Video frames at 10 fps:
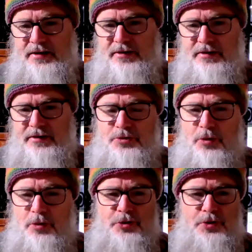That's what
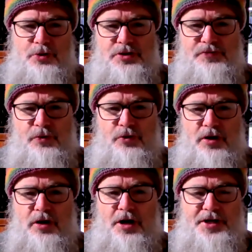we're doing all this
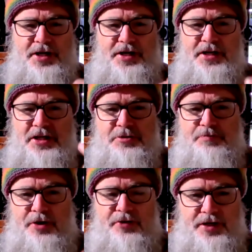for. I need an
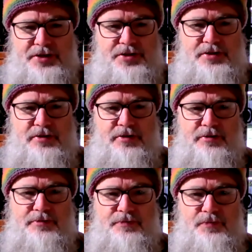experience.
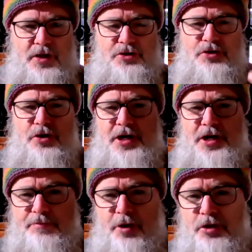It's not
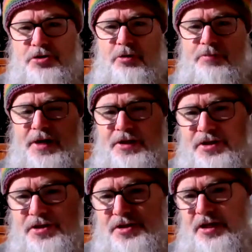only possible, but
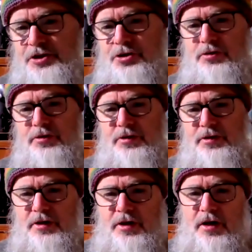it's essential.
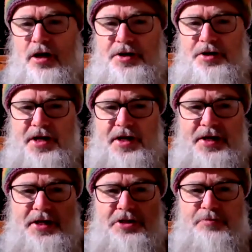I
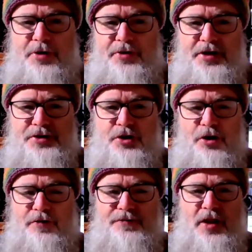need an experience
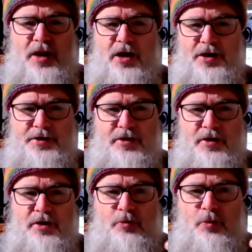of the light.
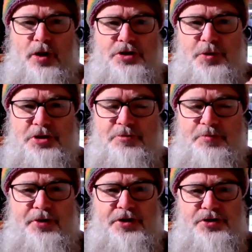Once you
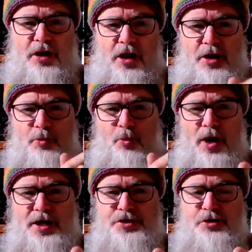experience the light
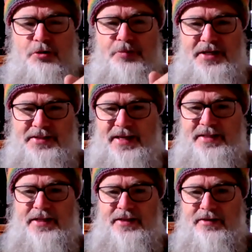once, you'll be
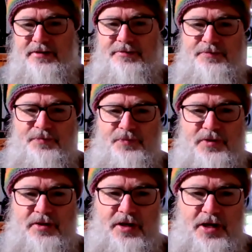addicted.
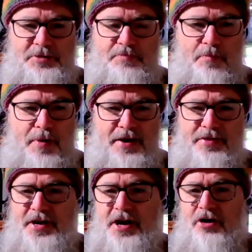It's
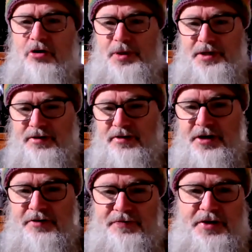better than heroin.
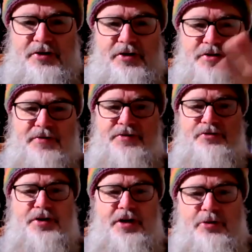I don't know if any of you guys ever
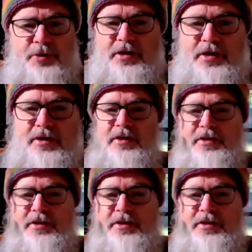tried heroin.